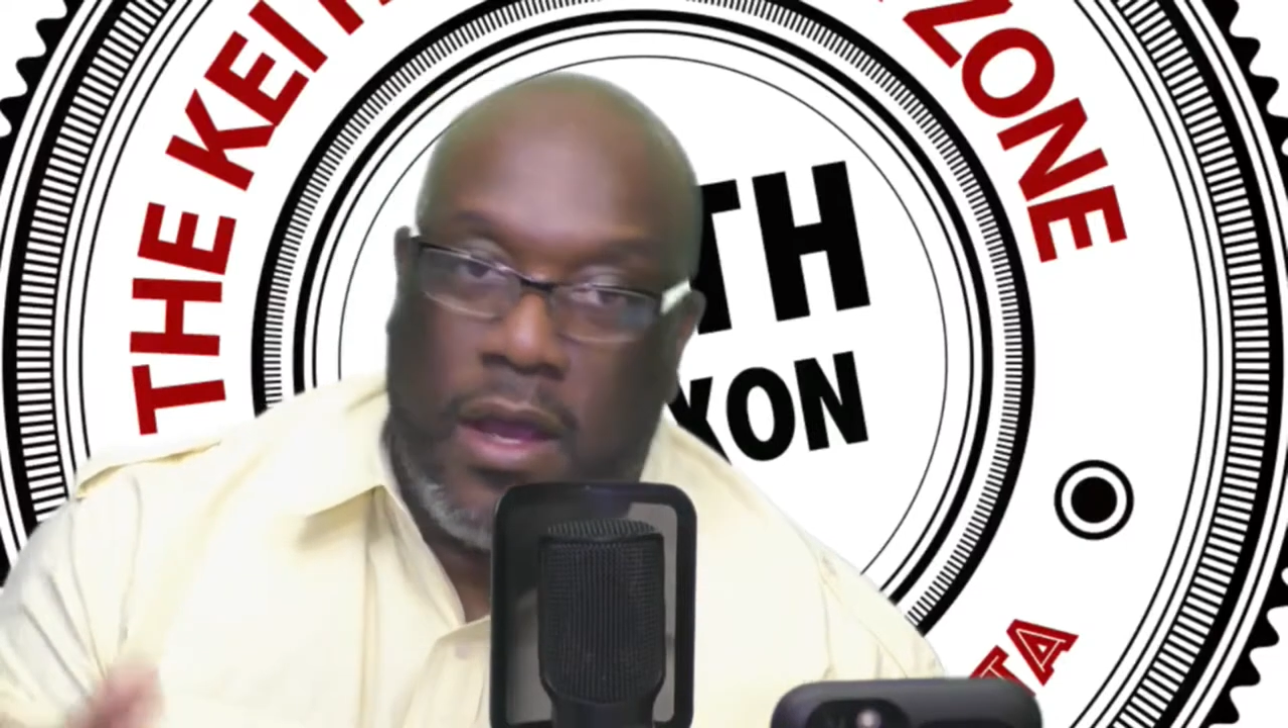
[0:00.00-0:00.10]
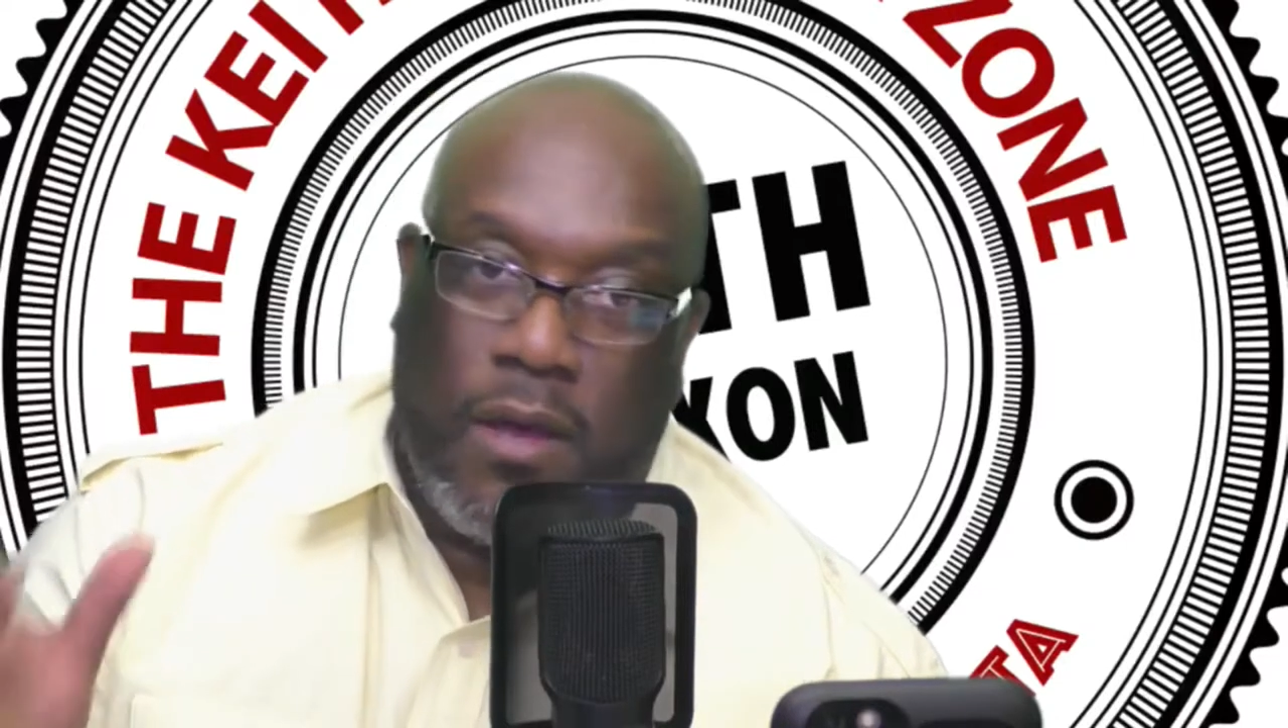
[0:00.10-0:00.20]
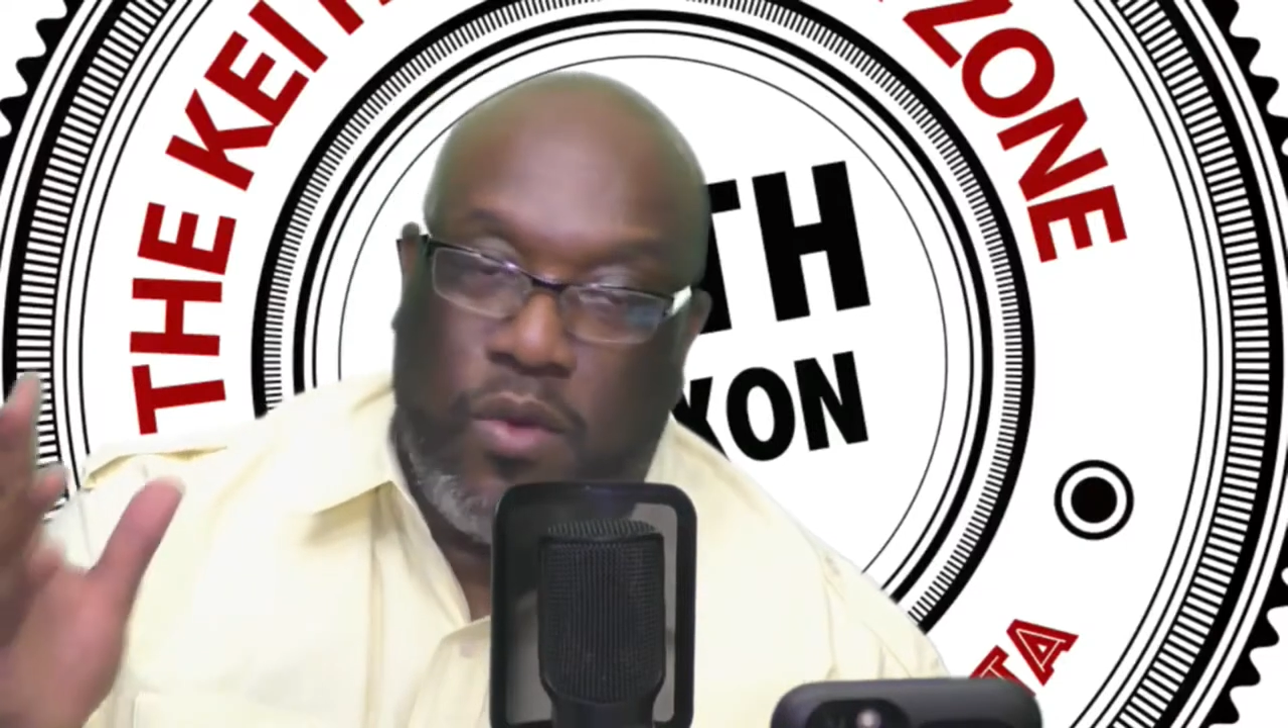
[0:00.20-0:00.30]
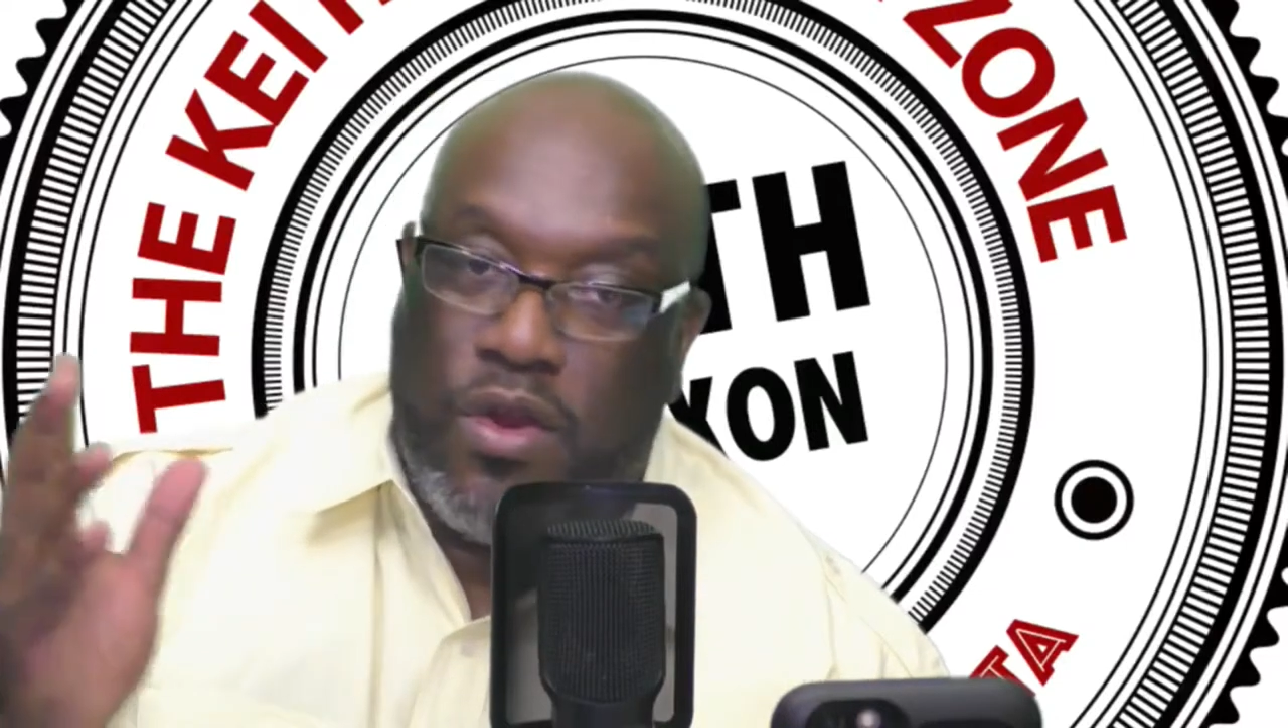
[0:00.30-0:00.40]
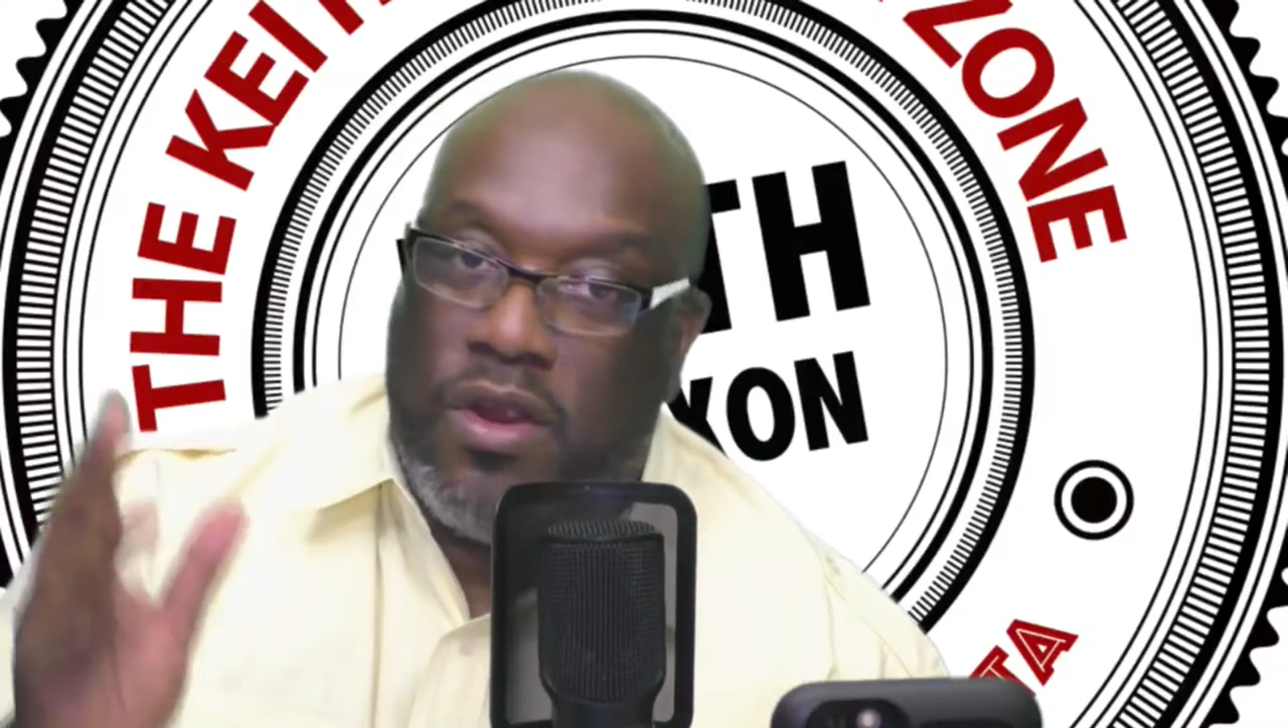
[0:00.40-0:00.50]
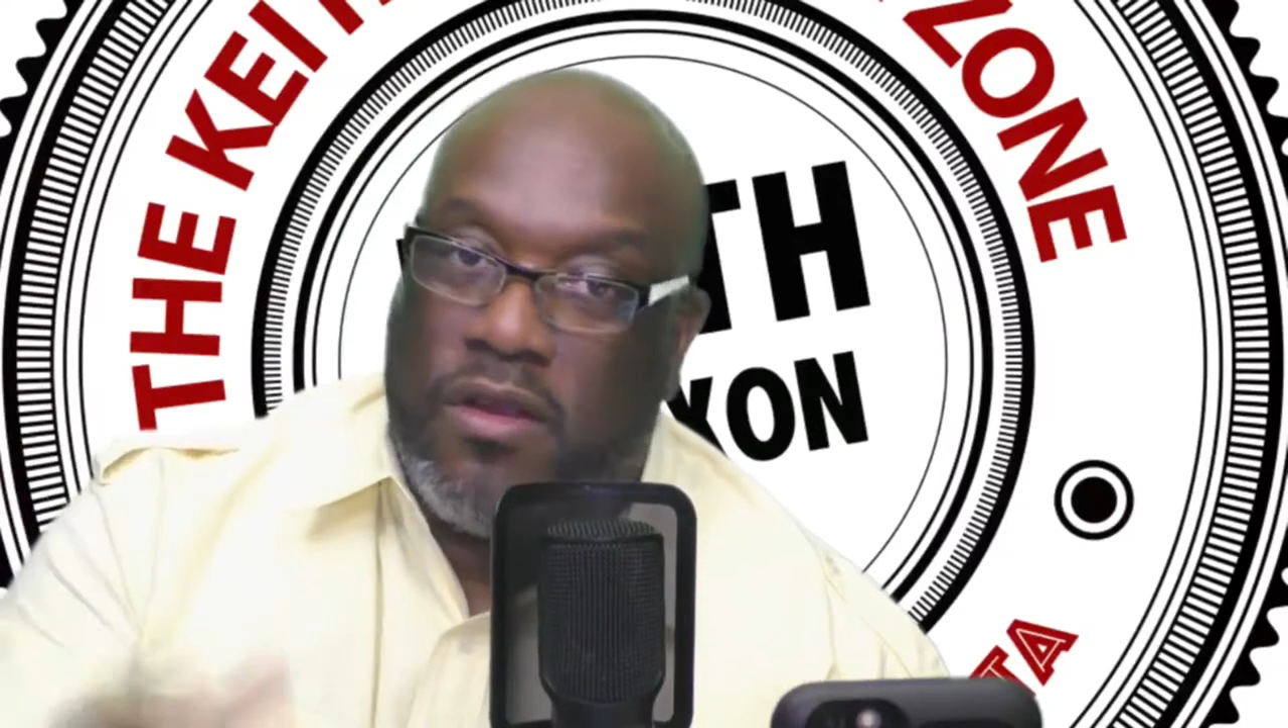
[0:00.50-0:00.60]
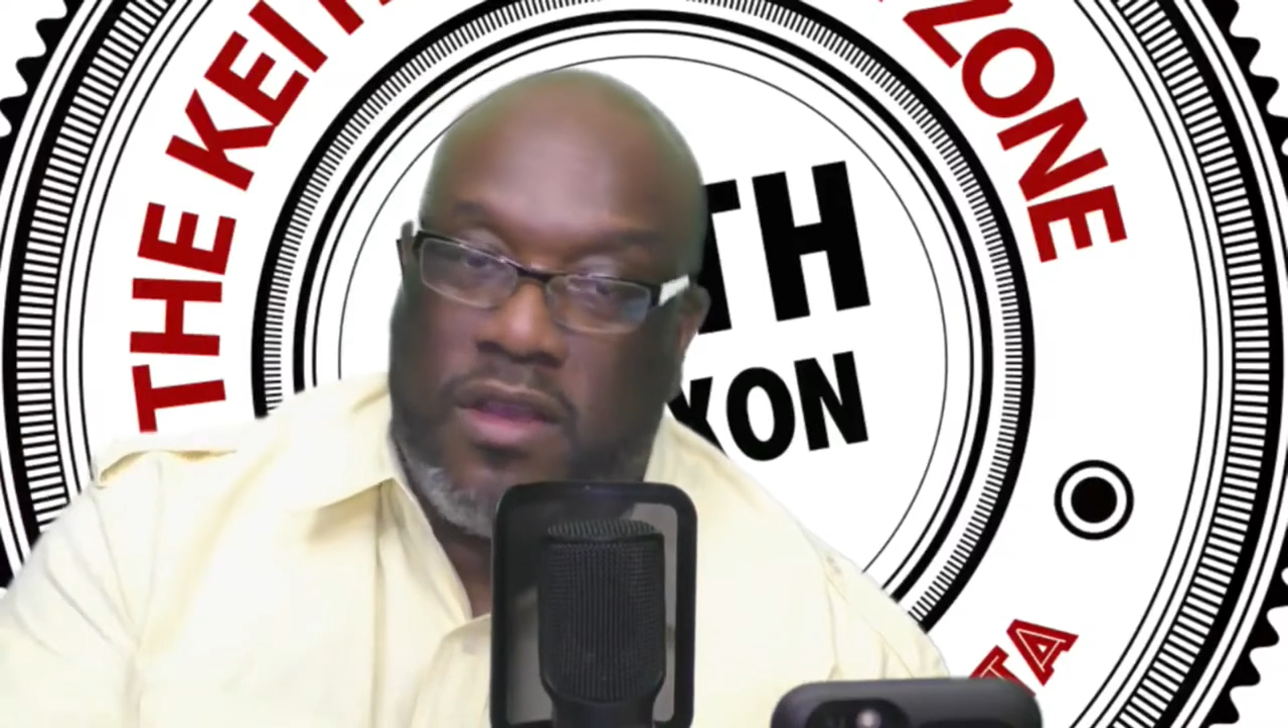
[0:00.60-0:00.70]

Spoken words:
I'm on here